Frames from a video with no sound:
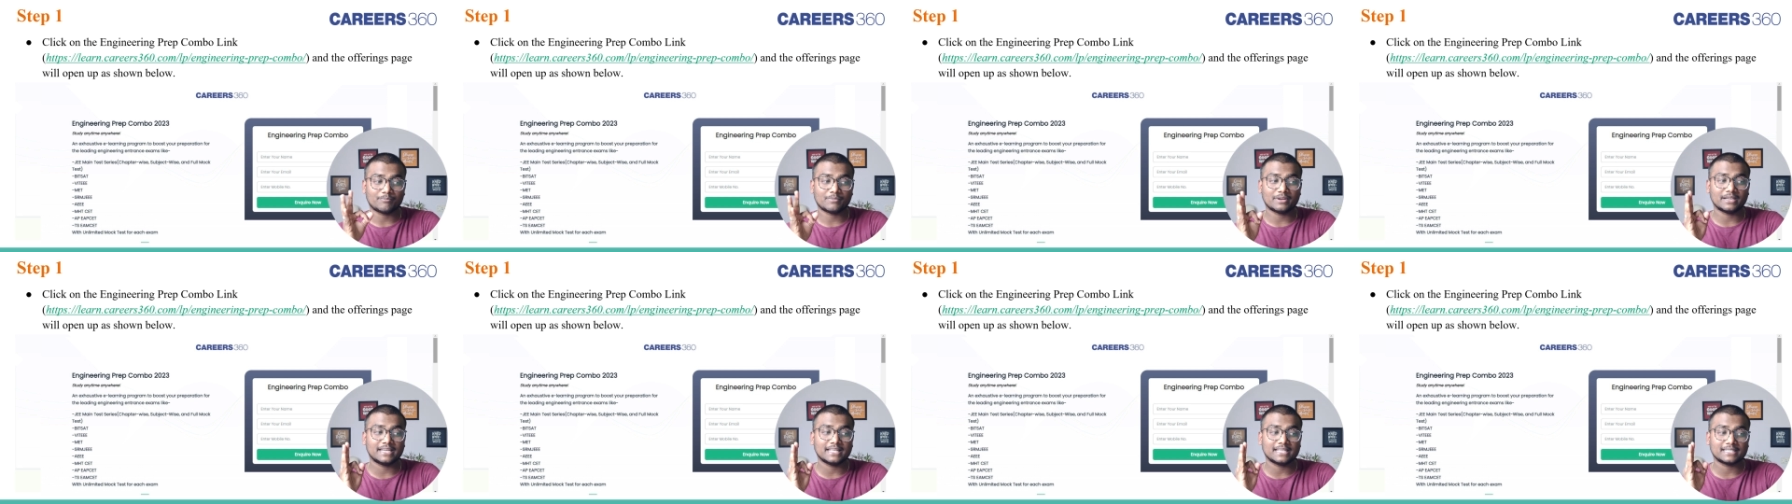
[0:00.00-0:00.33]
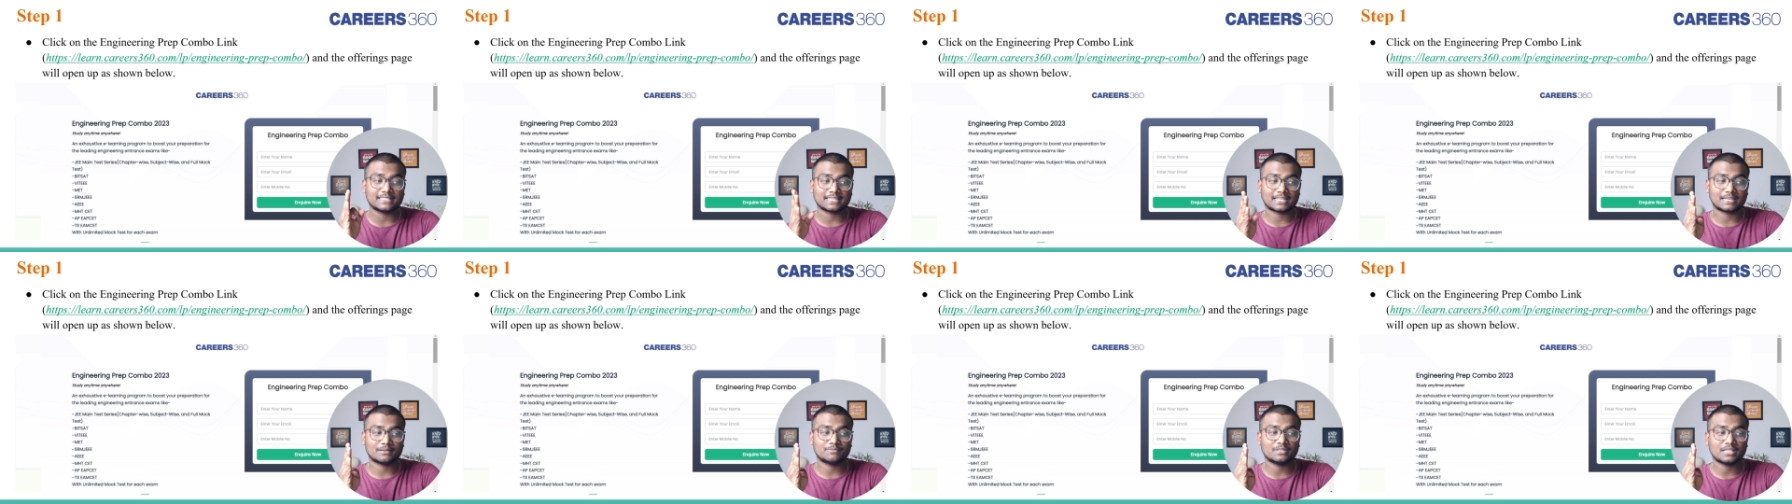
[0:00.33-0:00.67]
MET,
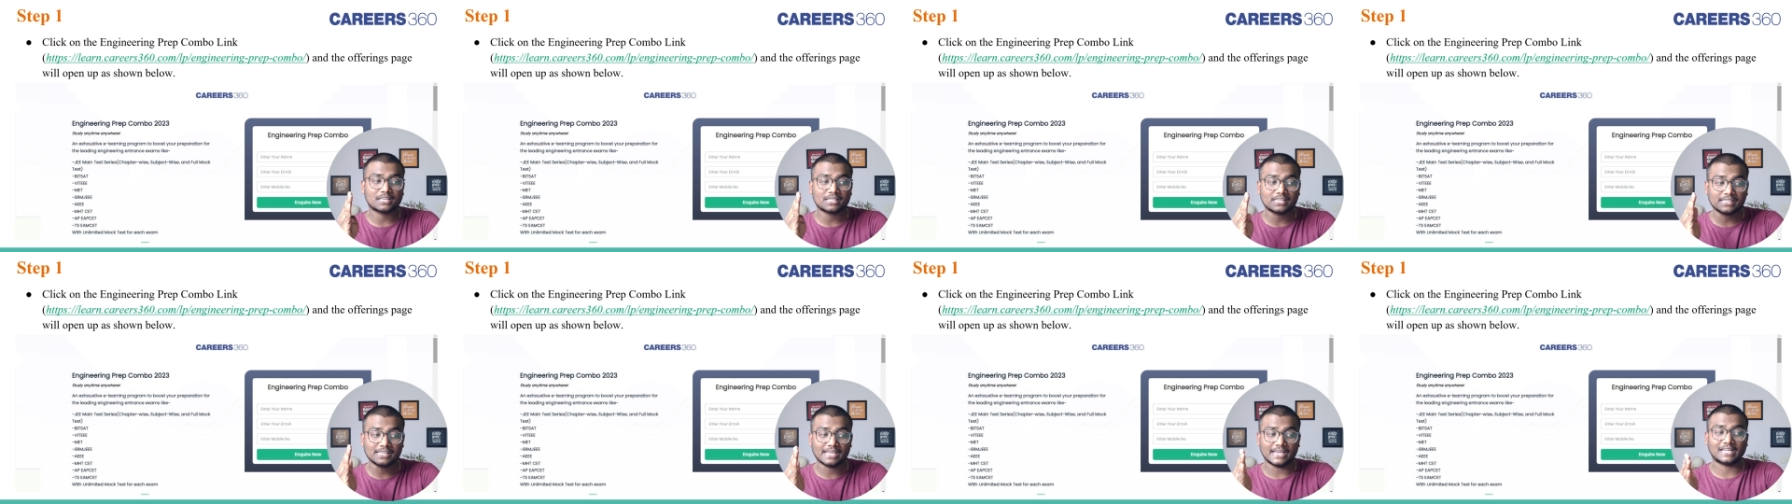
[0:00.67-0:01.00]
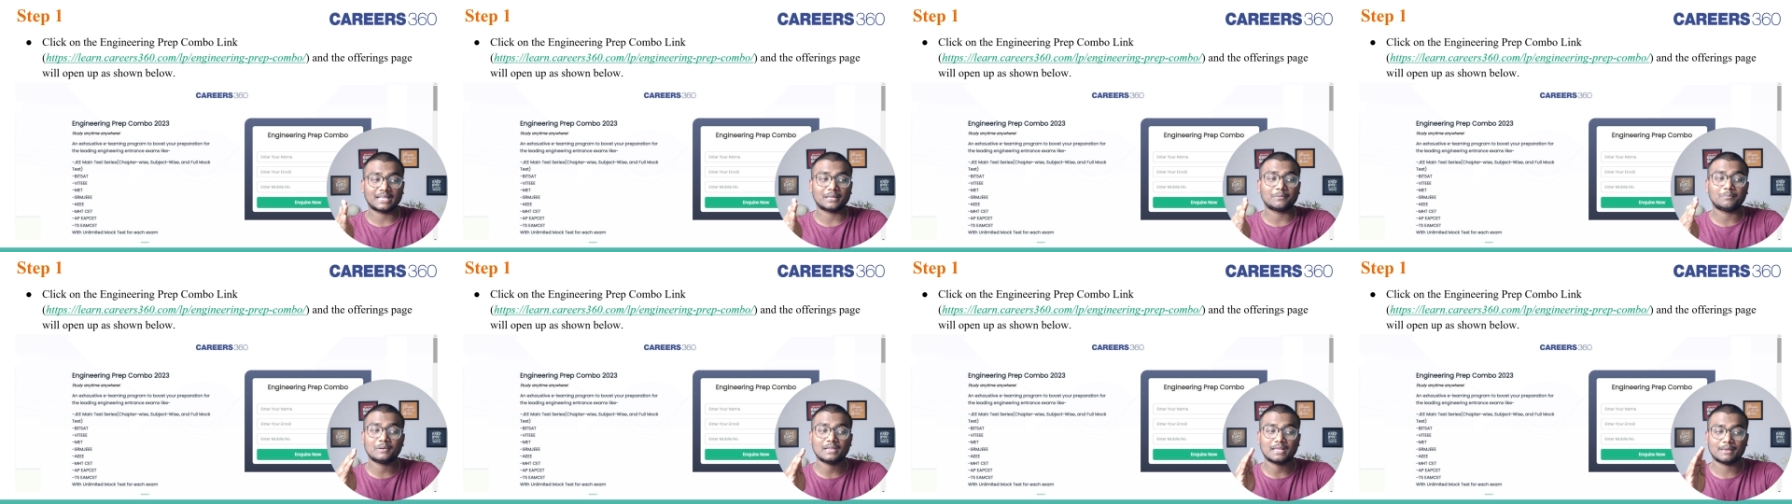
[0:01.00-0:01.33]

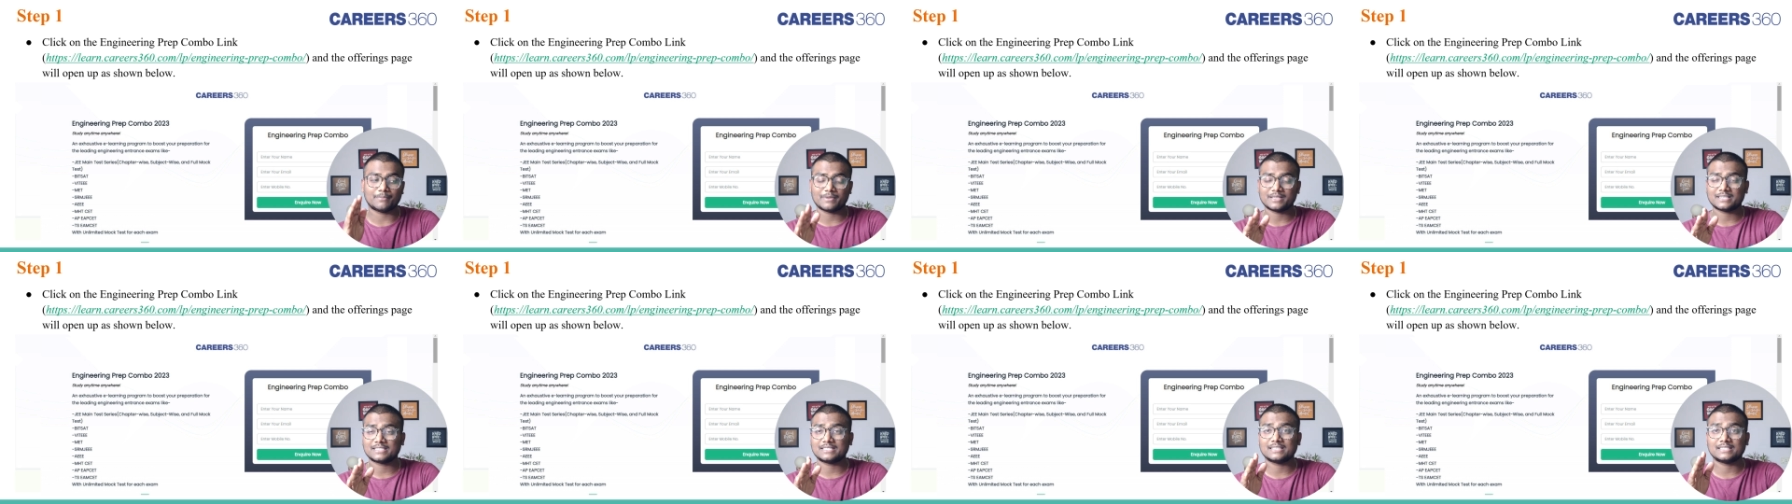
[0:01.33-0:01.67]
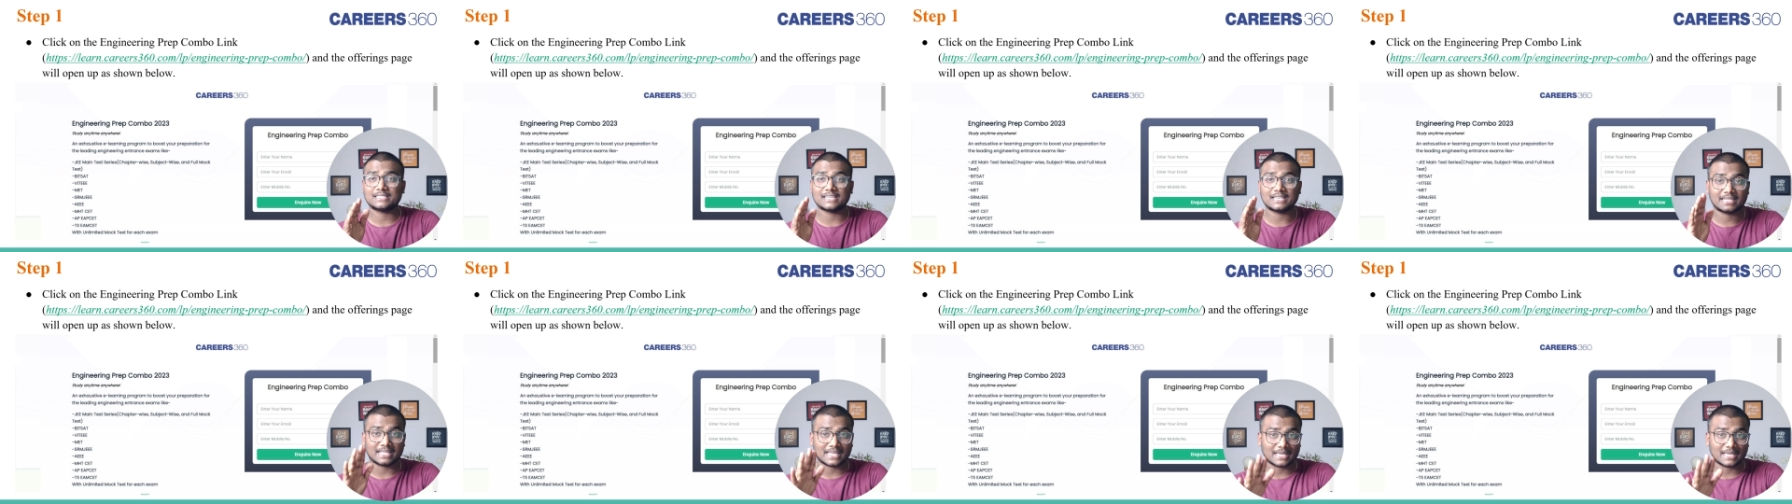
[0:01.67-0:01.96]
SRMJE, AEEE, MST set,